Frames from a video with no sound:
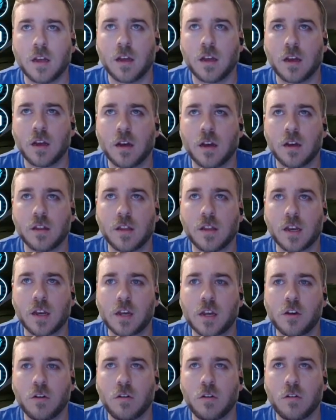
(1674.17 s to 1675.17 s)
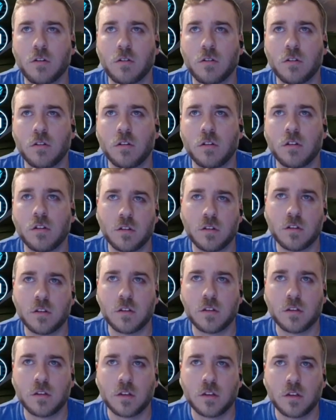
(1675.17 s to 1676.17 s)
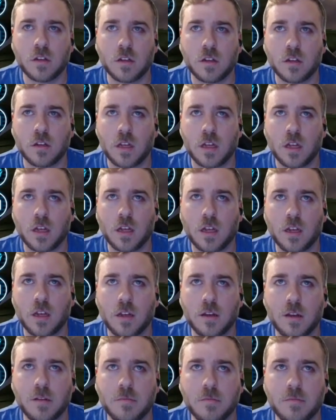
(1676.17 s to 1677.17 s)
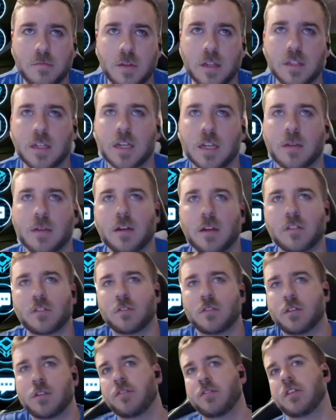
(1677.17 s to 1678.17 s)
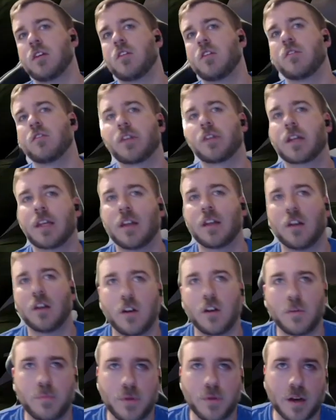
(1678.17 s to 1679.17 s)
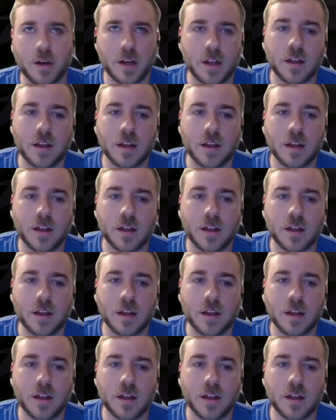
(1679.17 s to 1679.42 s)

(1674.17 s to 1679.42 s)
And then I call him and take him out. So definitely overkill, but